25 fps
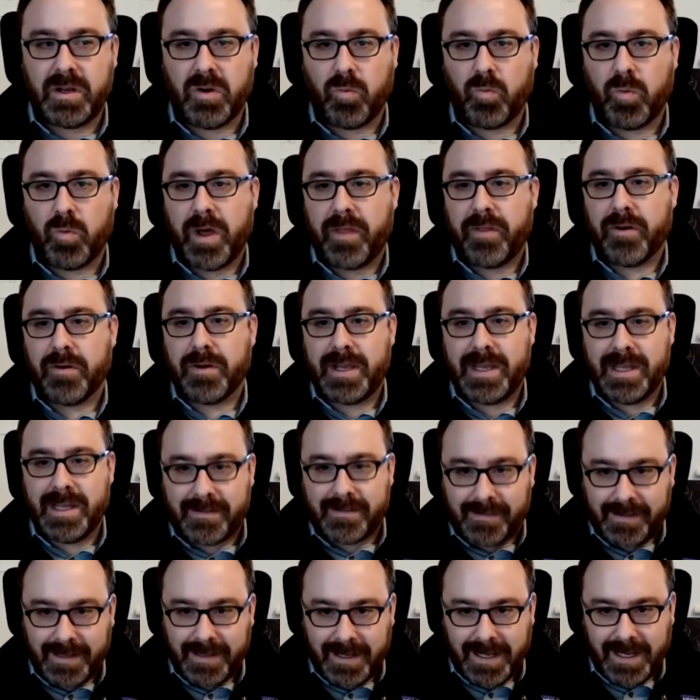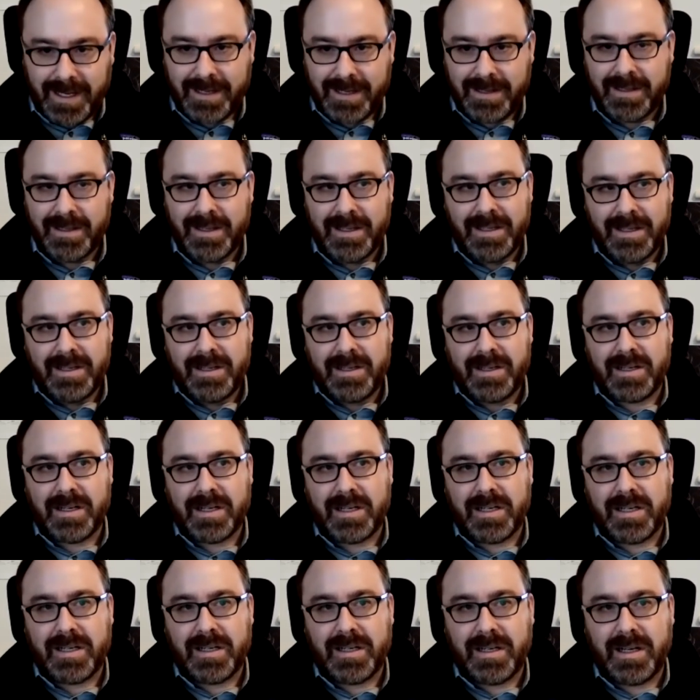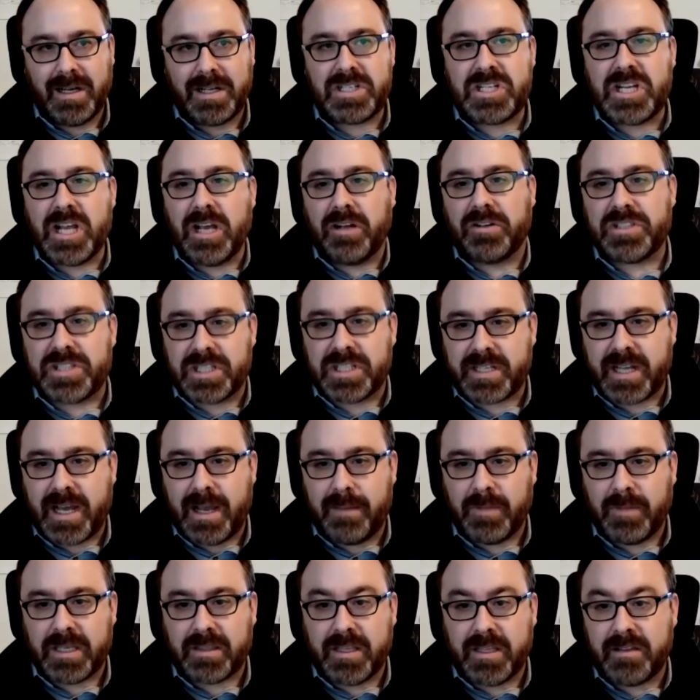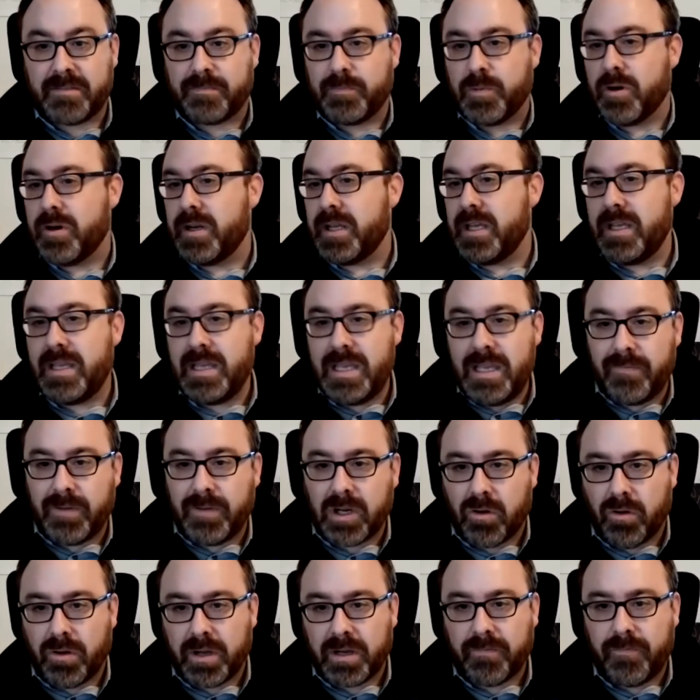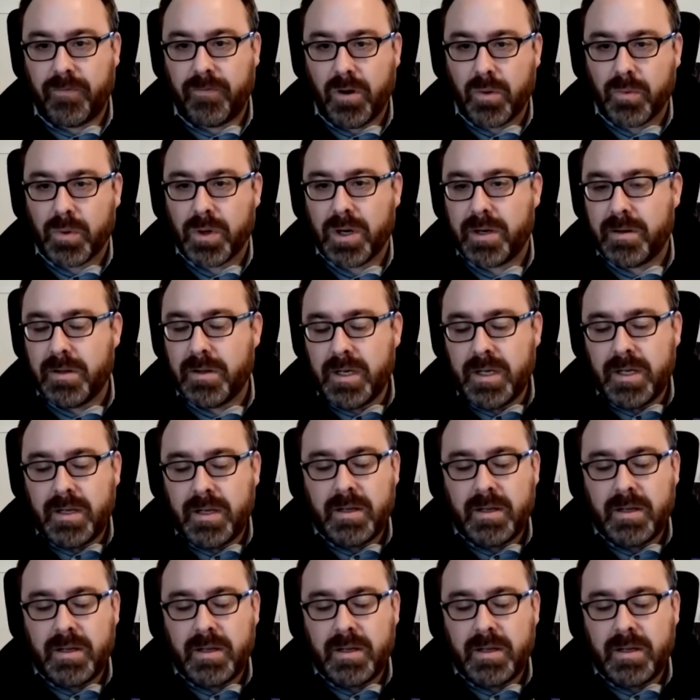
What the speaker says: whether it's in a challenging time like this, or even going forward.